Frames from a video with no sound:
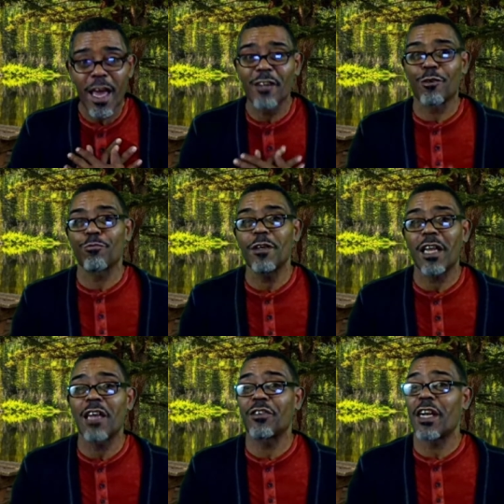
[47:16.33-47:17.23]
and to
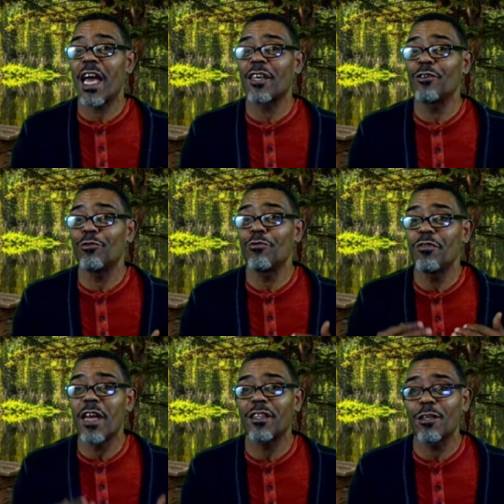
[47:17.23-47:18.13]
realize that I can do
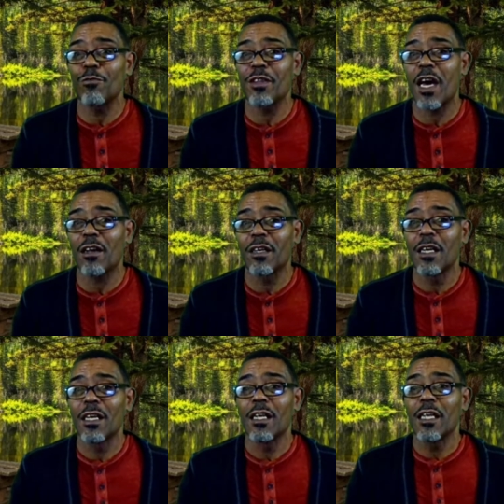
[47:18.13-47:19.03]
nothing without
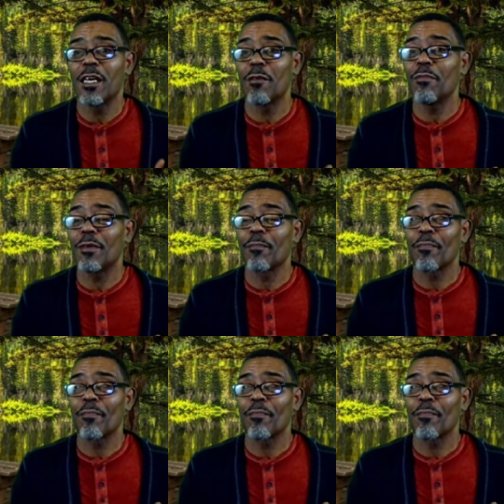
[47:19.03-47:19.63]
him